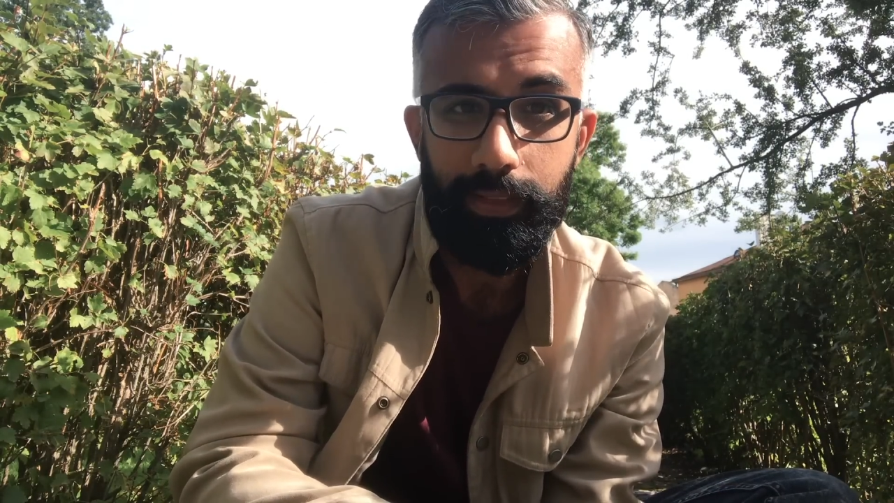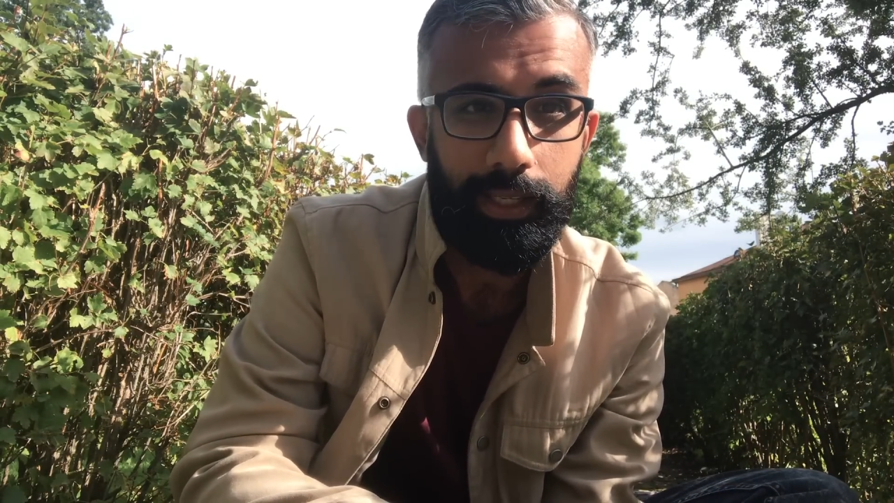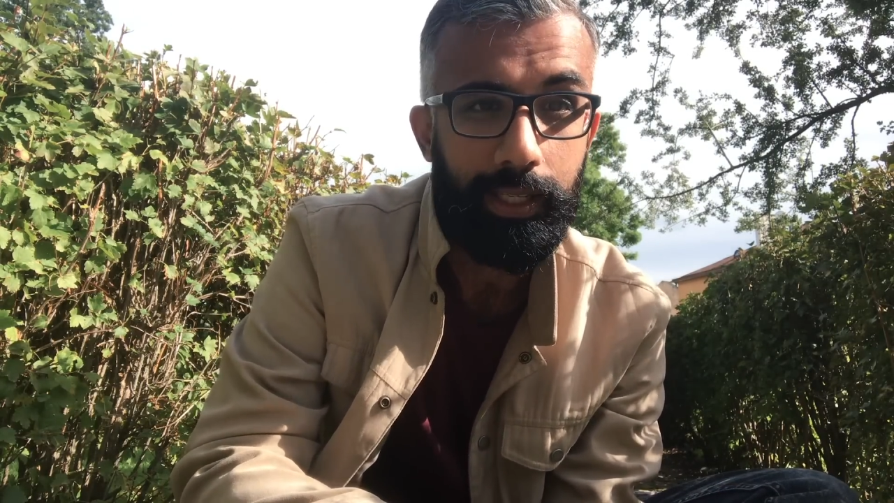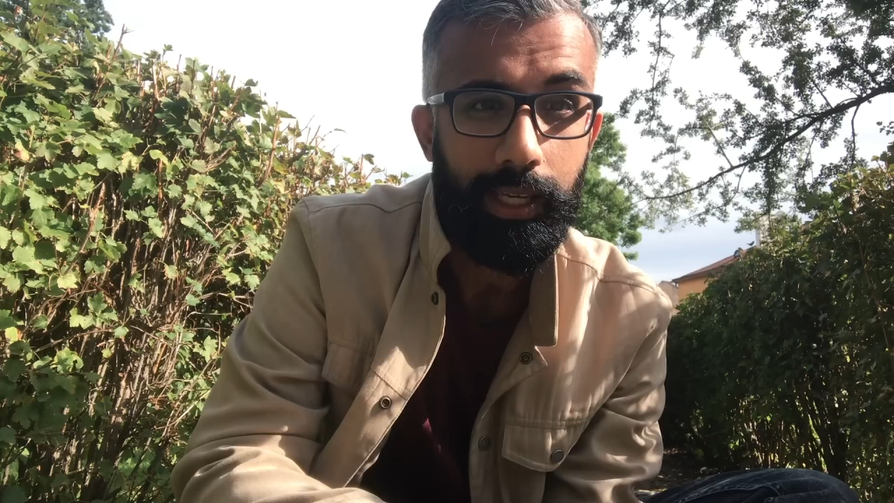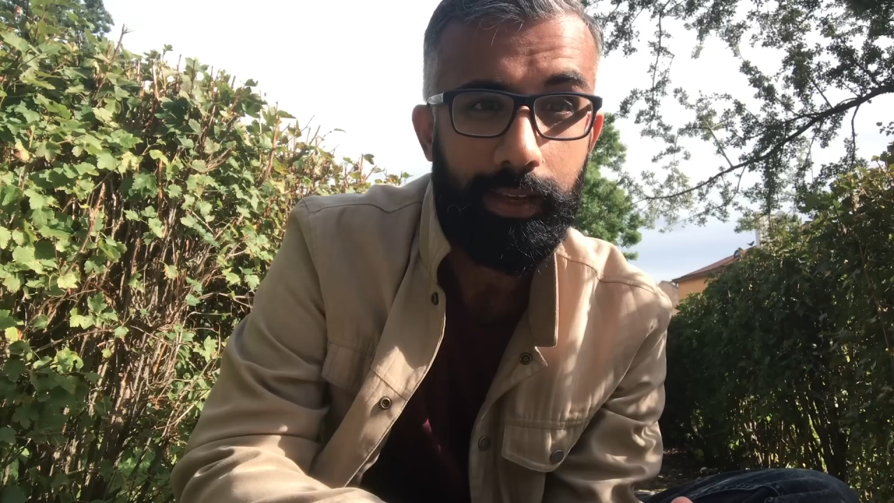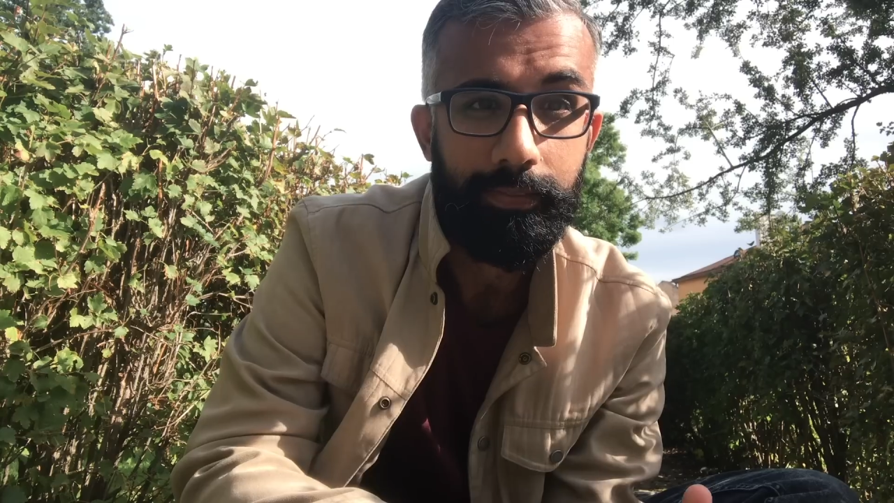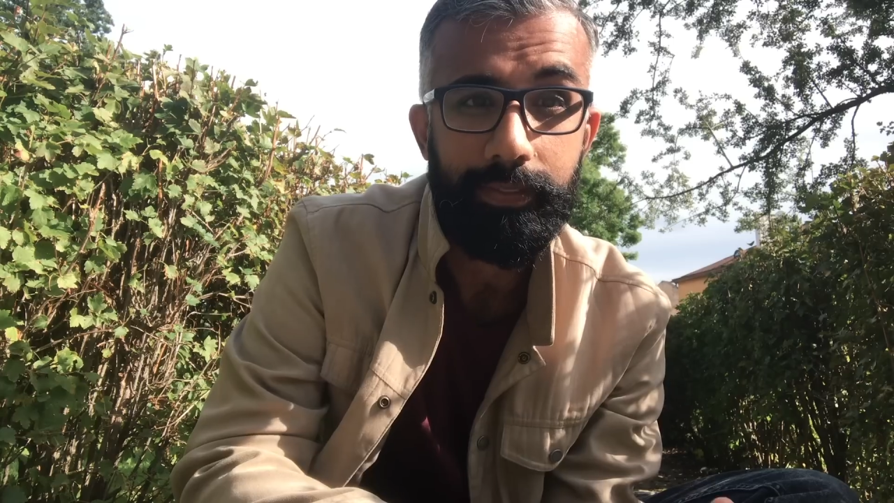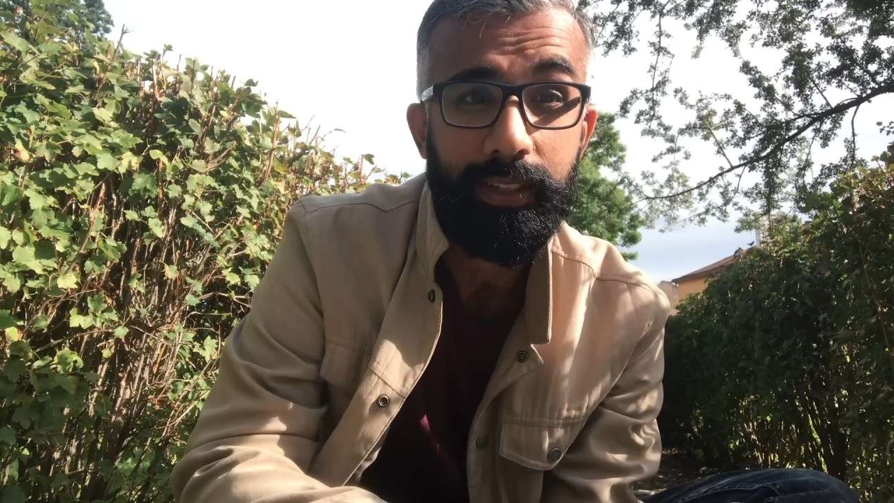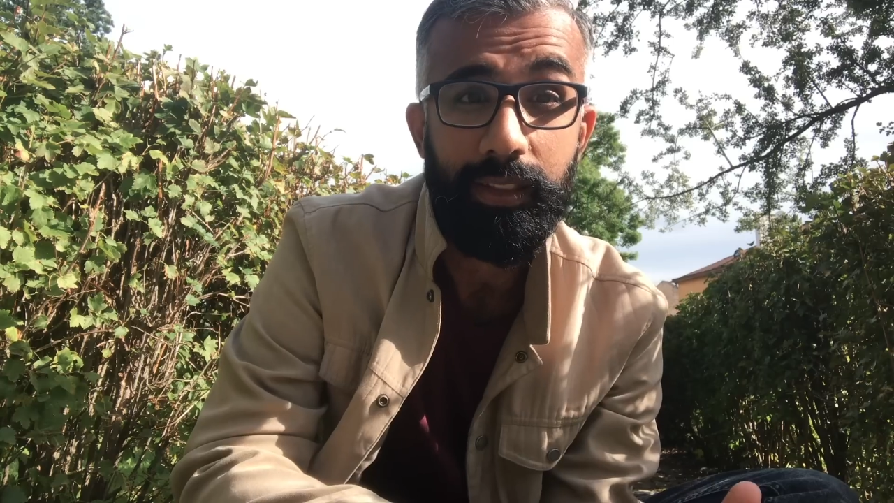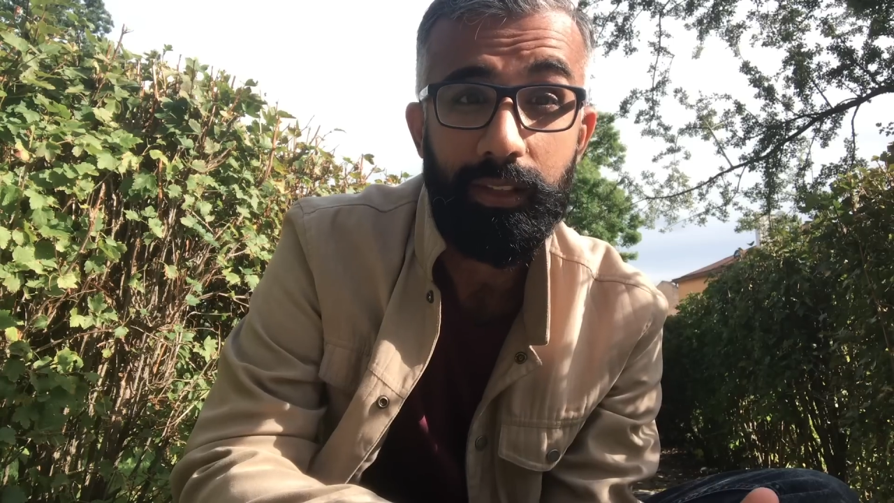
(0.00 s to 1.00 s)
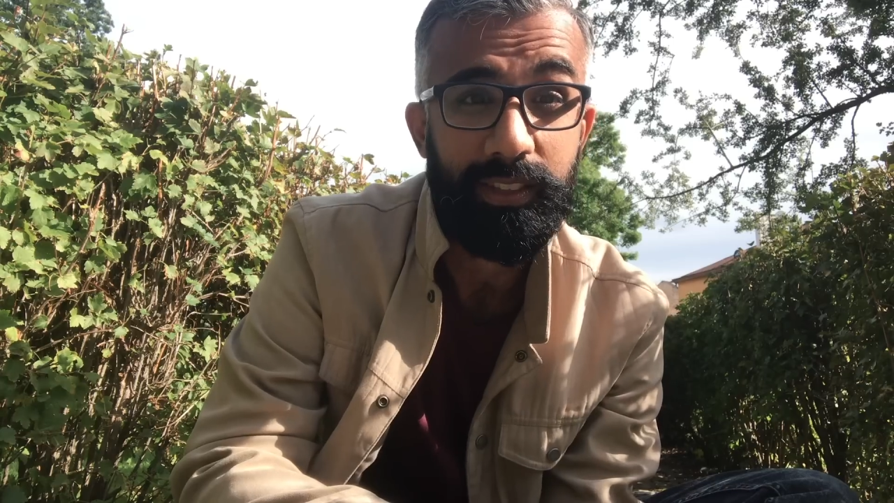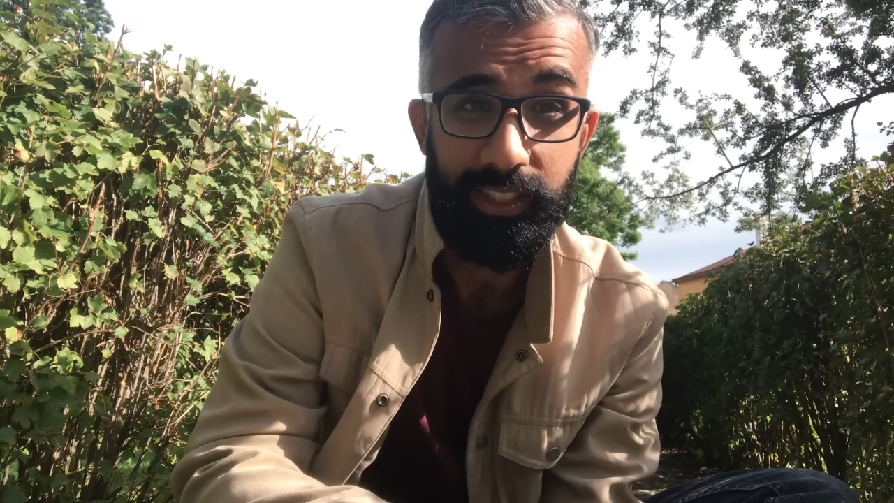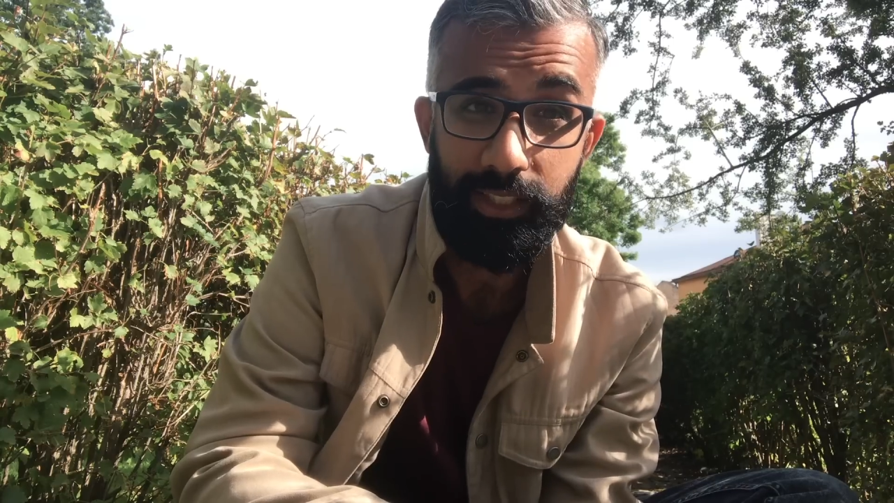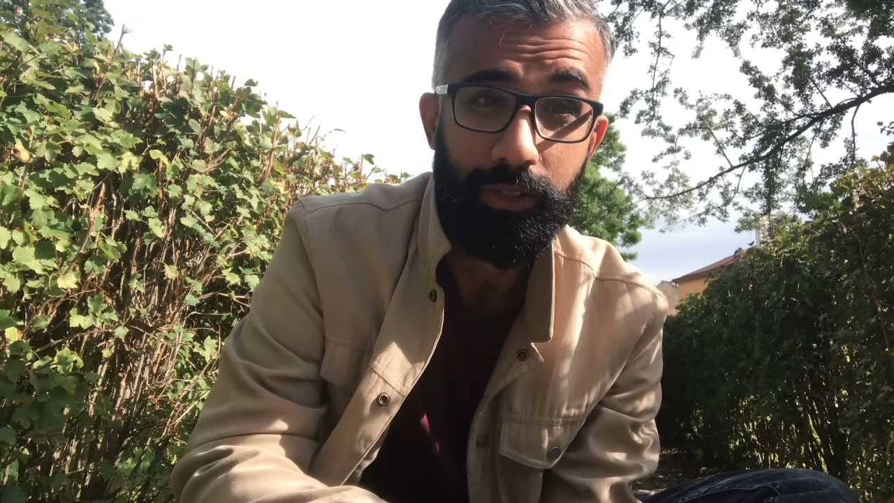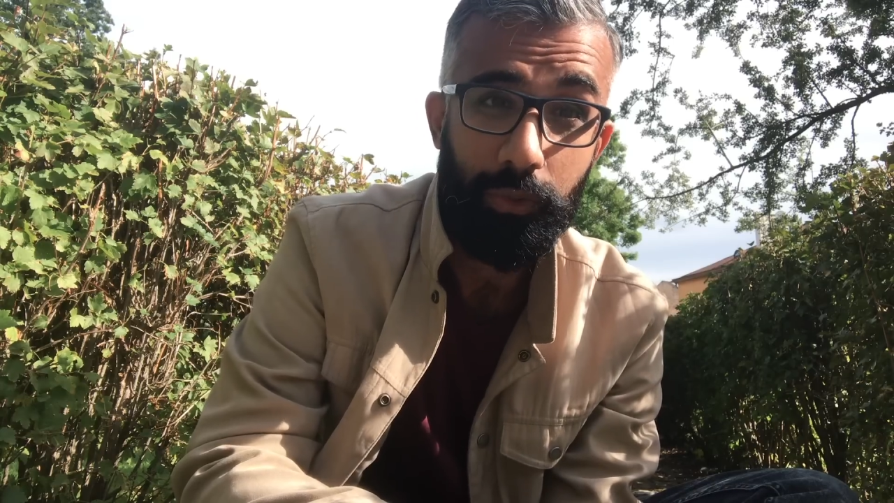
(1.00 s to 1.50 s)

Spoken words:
Like, I've not seen